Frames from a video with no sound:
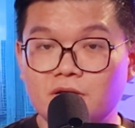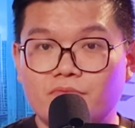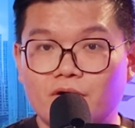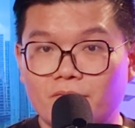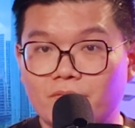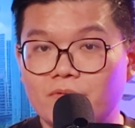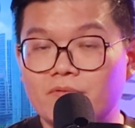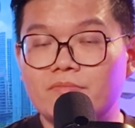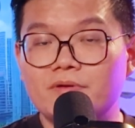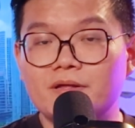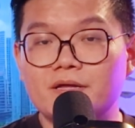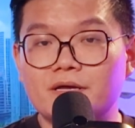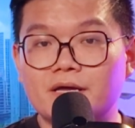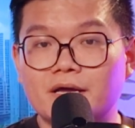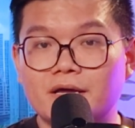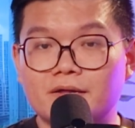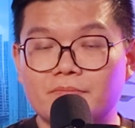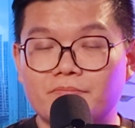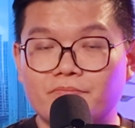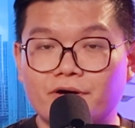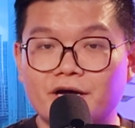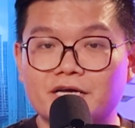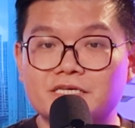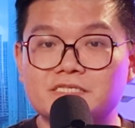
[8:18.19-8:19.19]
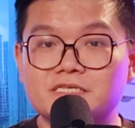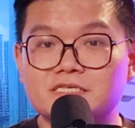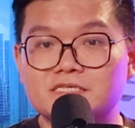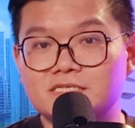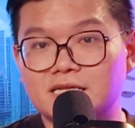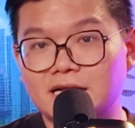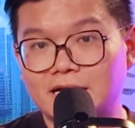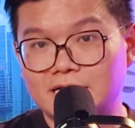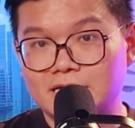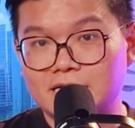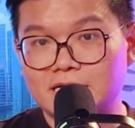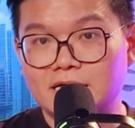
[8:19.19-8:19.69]
Probably you can price it
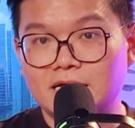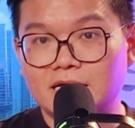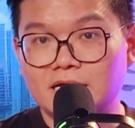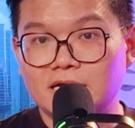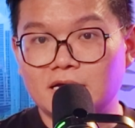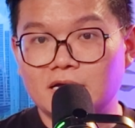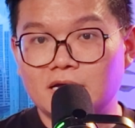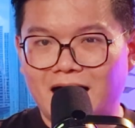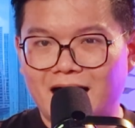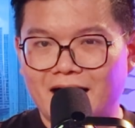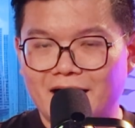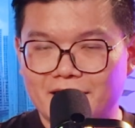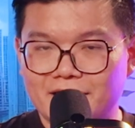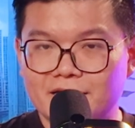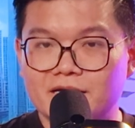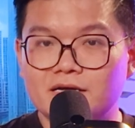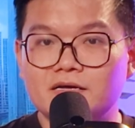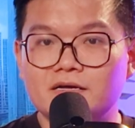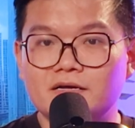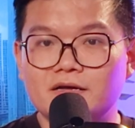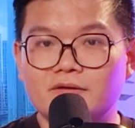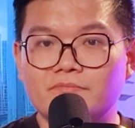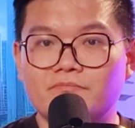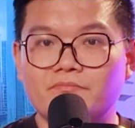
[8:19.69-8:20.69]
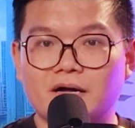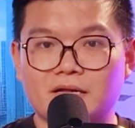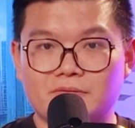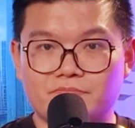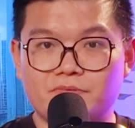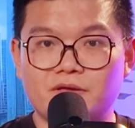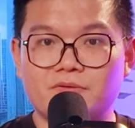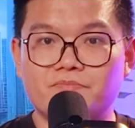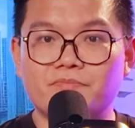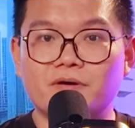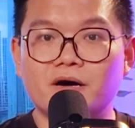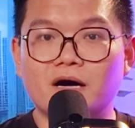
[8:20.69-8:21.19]
slightly higher, but
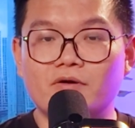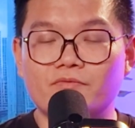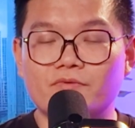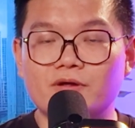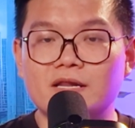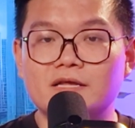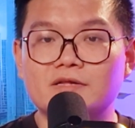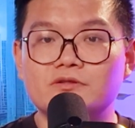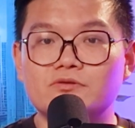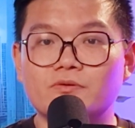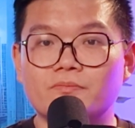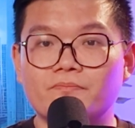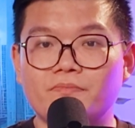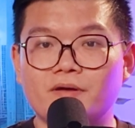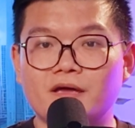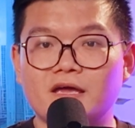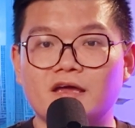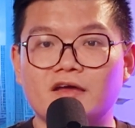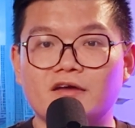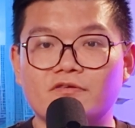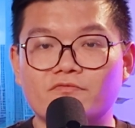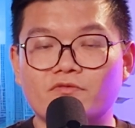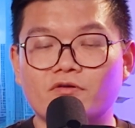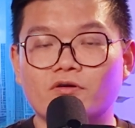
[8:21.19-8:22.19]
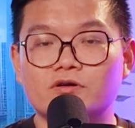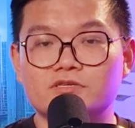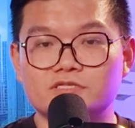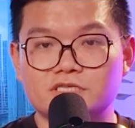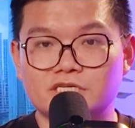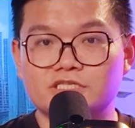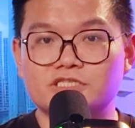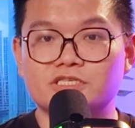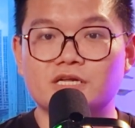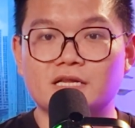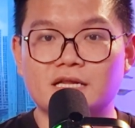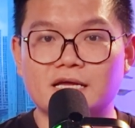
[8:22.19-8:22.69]
people are willing to pay for
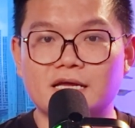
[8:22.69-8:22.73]
such a